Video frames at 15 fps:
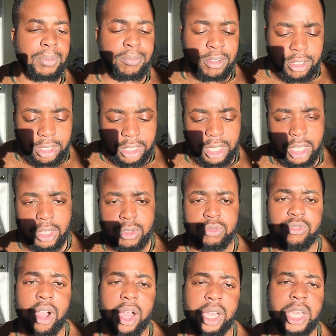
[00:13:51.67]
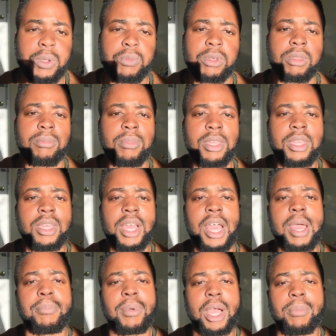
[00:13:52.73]
I appreciate you walking with me
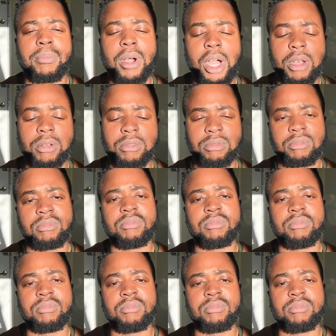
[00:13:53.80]
and my model.